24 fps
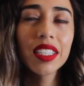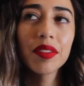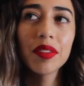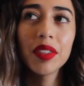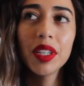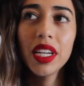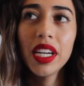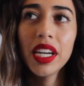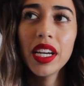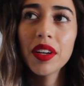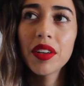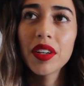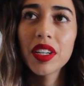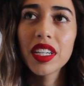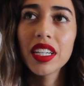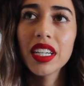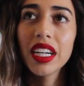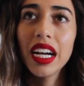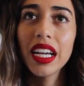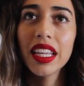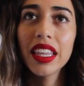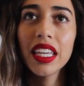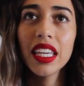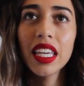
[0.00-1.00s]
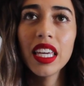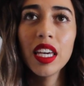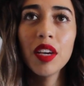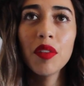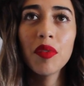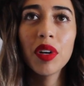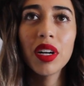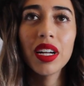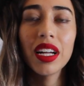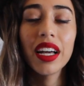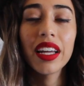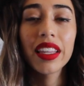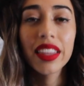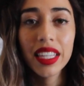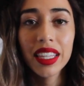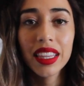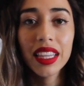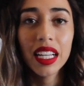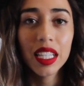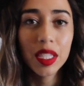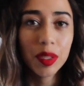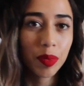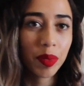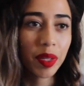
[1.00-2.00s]
what did he order? I
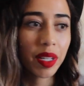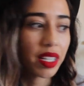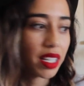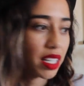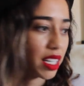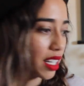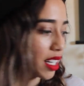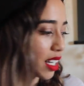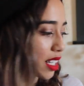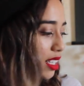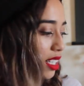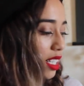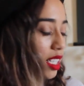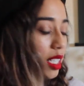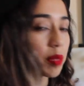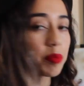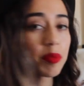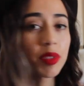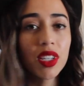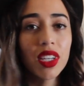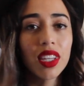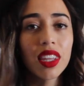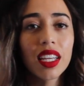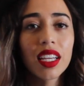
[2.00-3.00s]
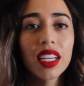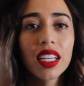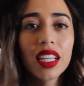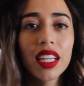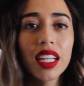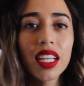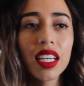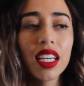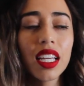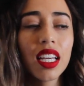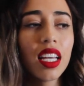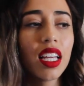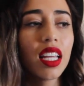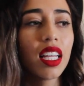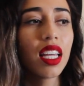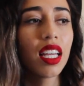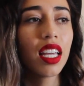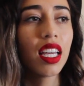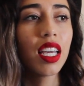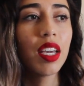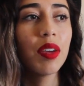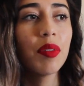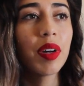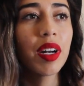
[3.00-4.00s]
think that's where he got the kimchi thing, and then
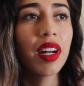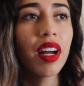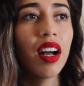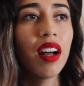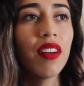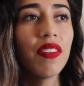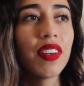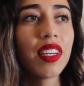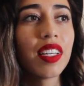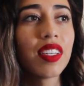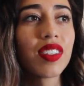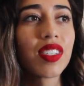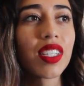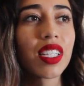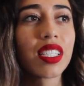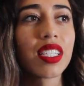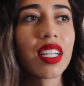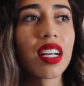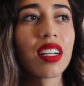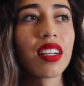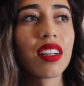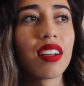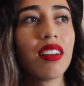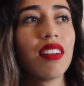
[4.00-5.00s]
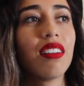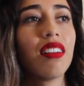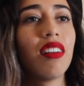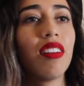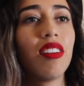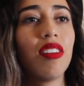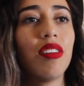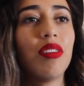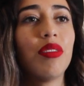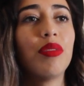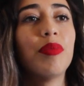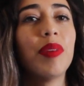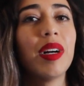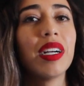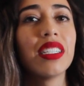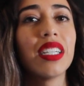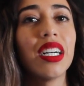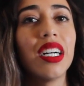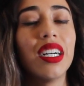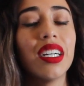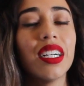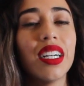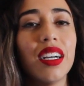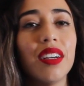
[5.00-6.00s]
he went off and he was just like, oh my
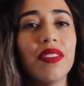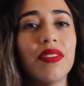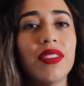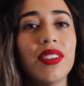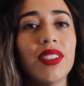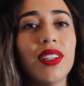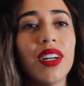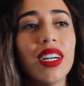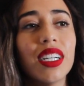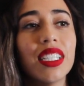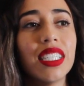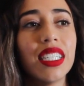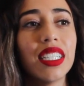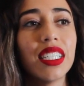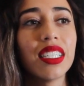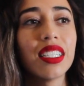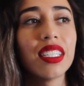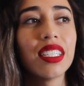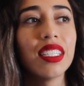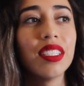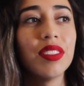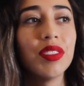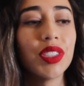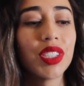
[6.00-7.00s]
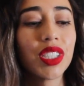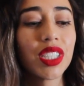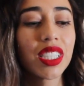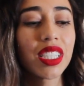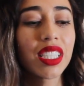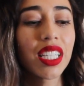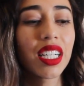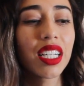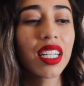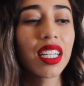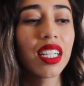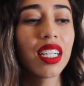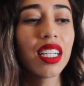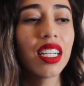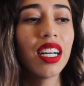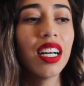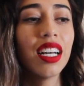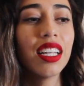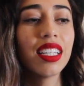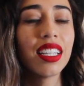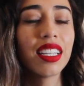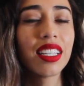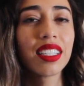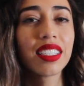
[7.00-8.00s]
god, I have no idea, and he was just like,
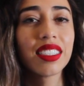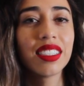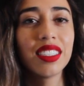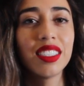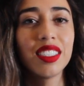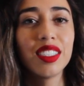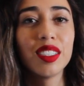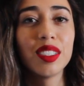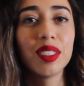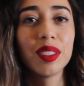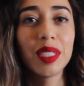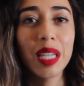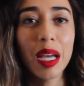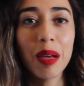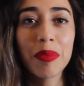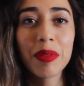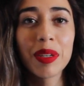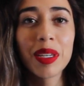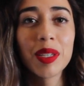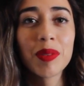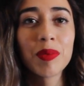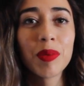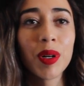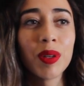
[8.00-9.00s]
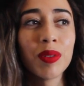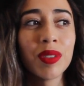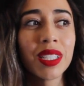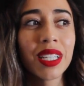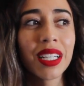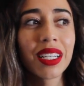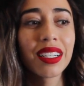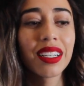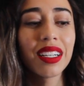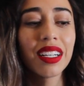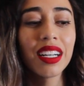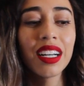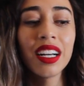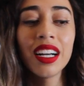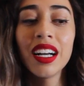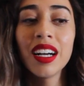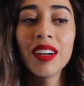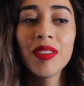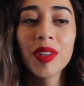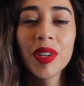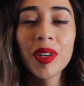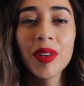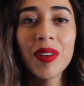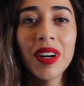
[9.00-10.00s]
and then the Japanese boy was like,
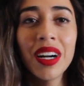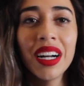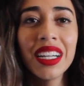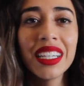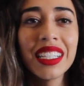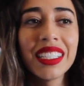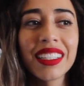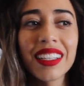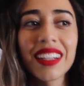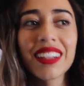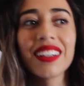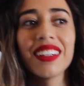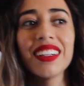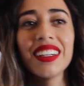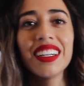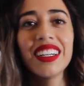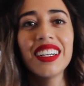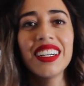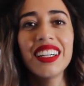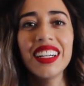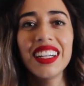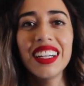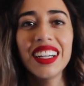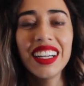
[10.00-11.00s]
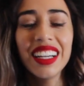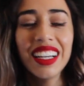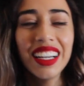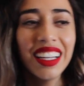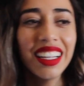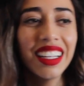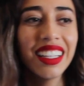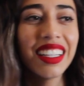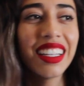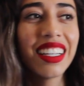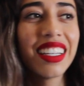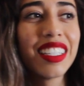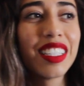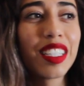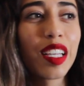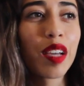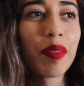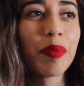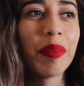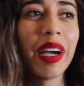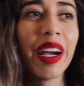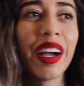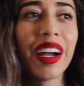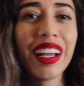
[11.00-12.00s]
what do you want? He's like, and then he's
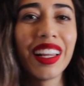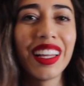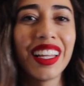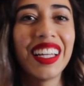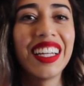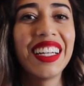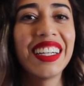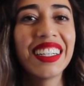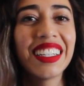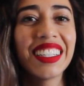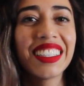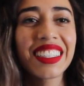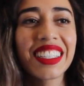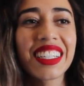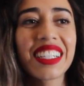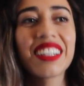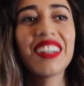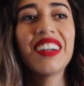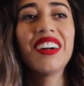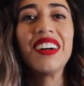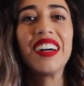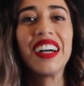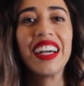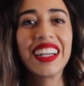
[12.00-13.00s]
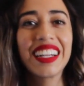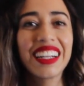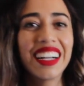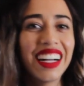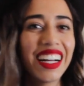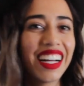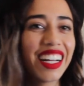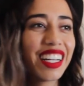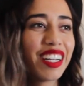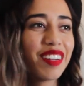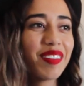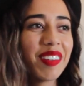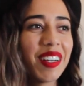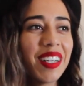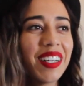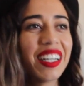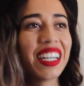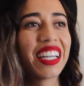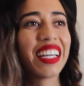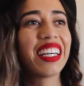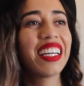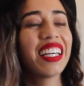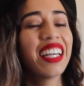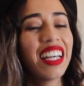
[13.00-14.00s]
like, Maryland, and I was like, oh, hang on, I'm
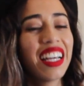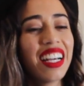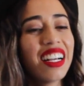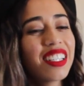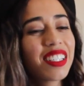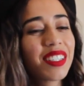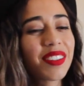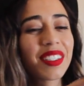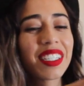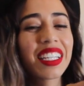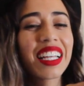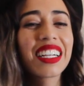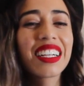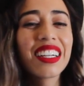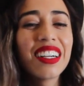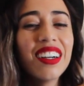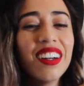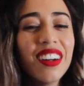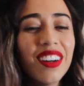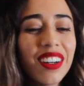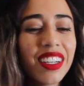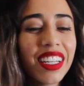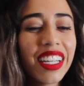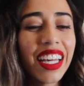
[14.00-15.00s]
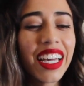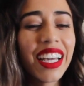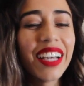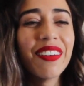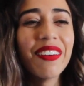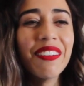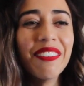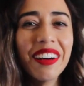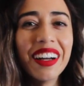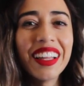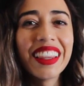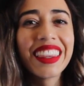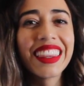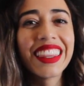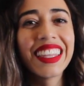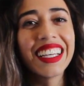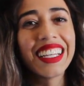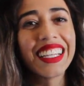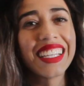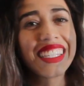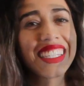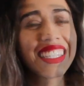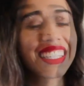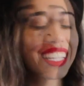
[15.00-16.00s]
going. So we're like, okay, we want
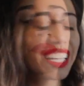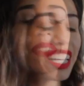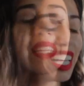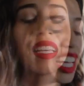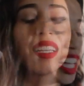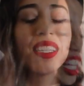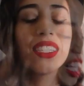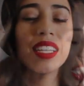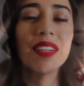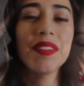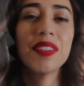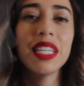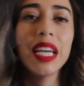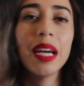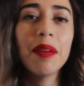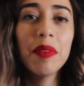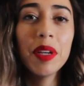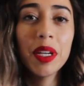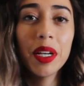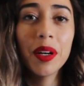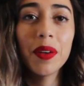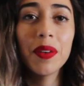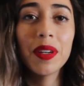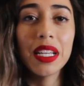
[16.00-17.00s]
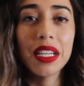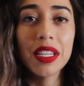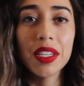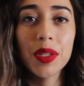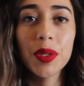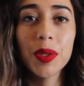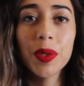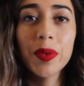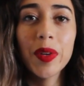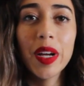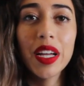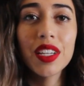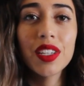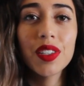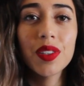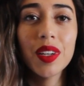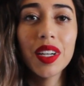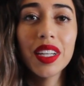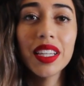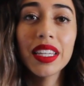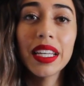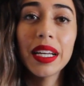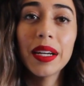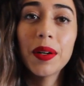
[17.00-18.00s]
this. So every time you go into a
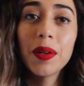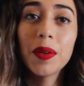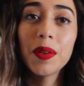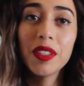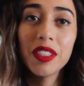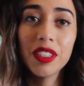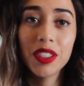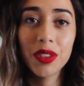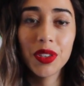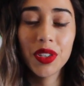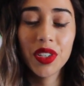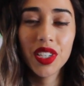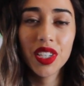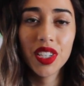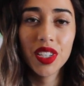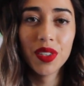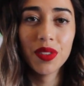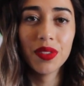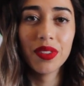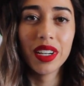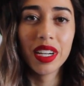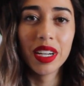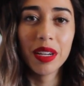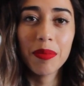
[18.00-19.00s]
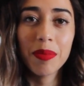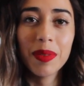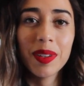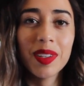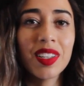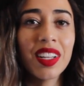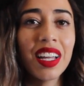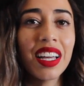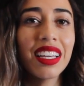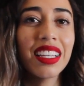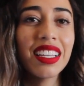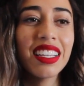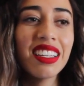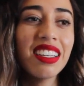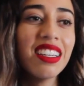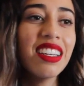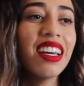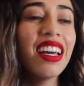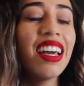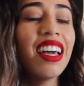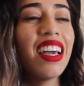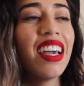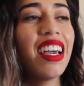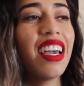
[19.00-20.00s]
restaurant, they always greet you very
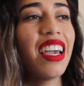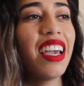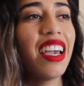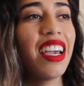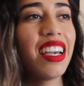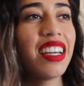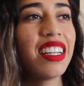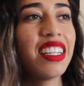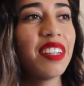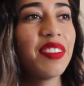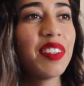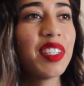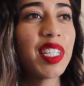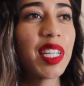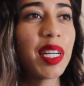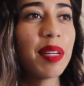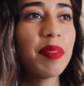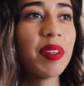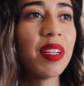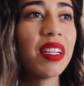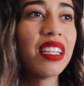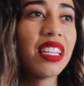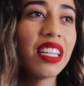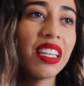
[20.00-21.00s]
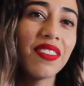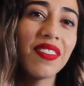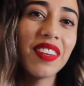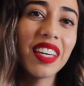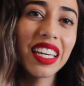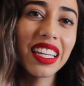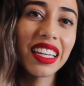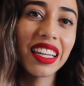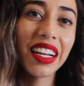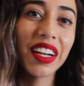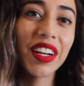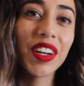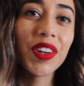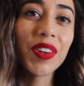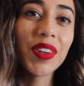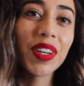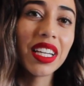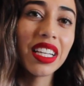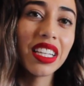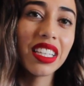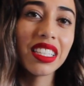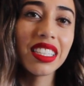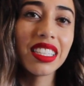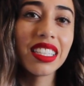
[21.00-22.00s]
politely, and every time you're leaving, they
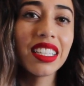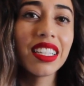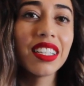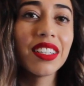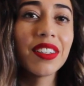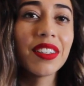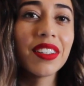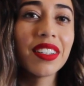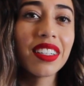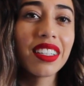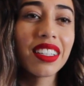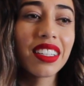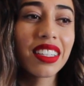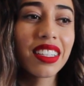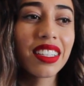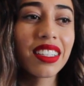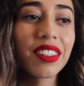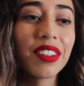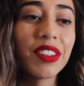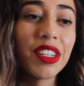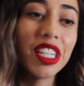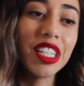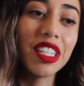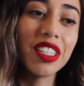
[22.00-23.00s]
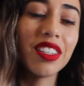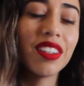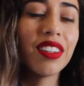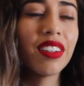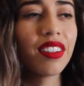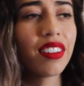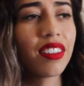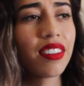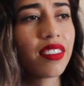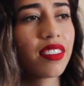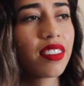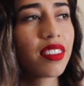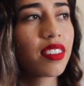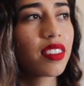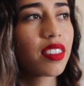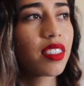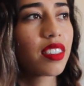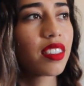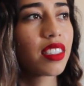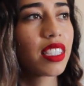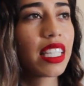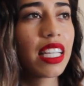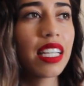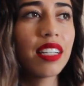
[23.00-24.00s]
always they
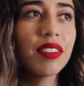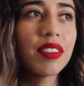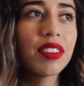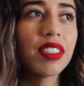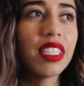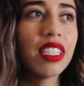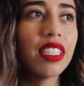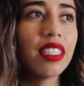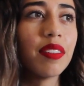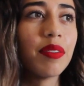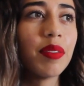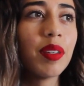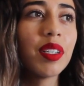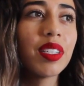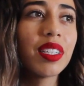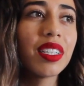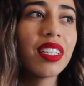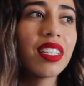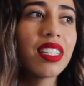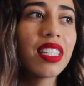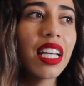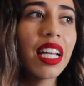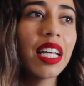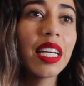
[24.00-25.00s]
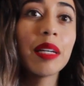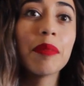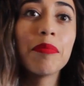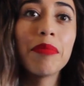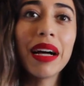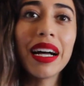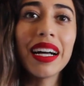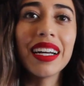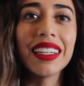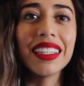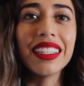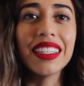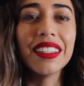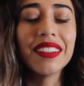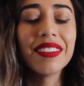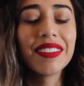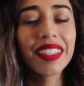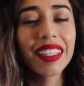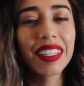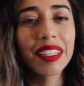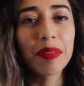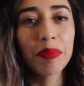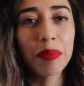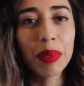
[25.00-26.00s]
don't greet you, well, they're saying goodbye to you,
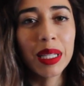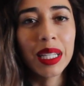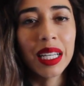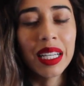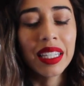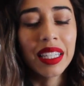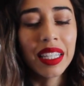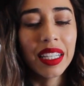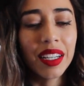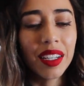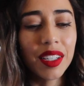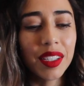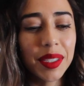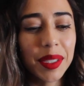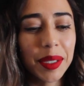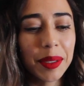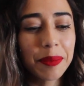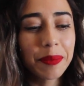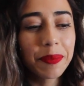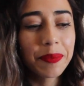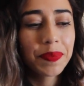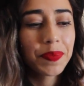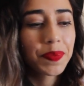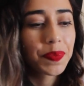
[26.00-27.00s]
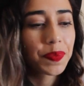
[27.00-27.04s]
like politely also.